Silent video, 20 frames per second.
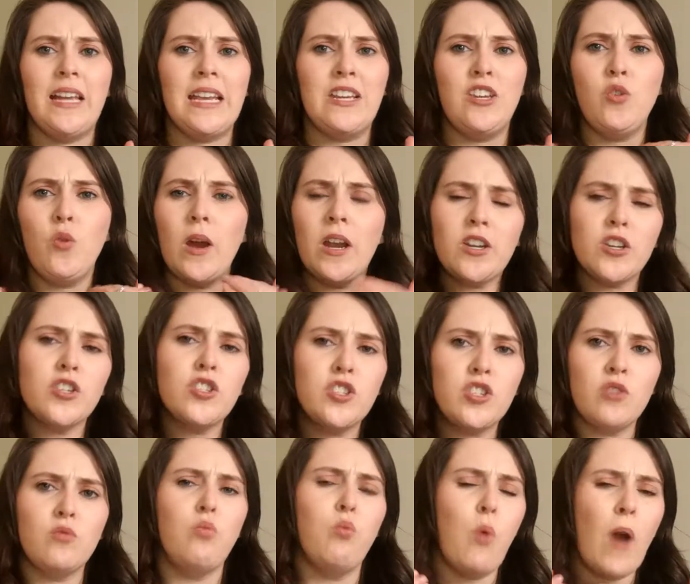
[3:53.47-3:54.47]
Like you
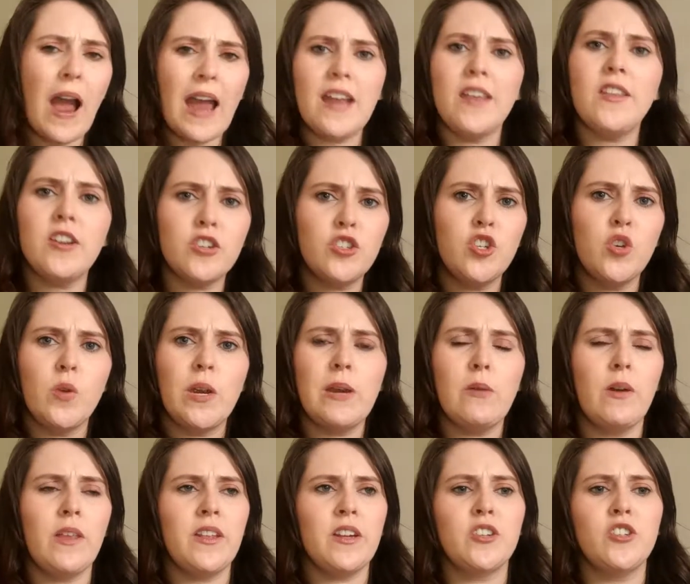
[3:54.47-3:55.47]
understood why they're
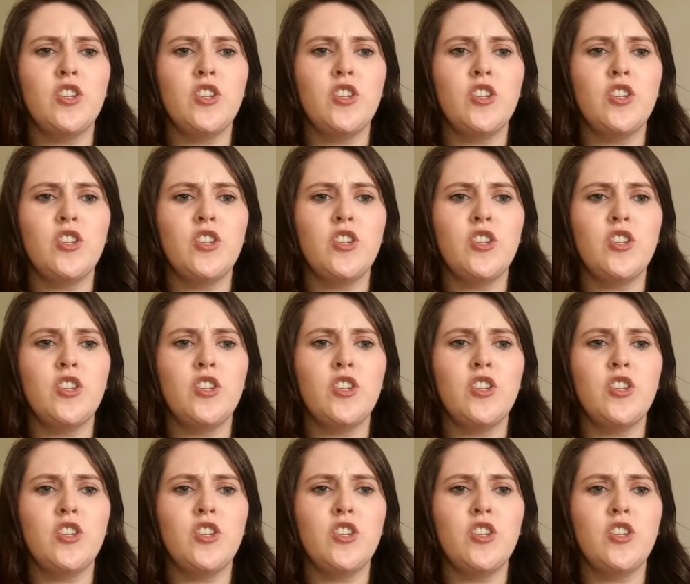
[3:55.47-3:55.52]
doing what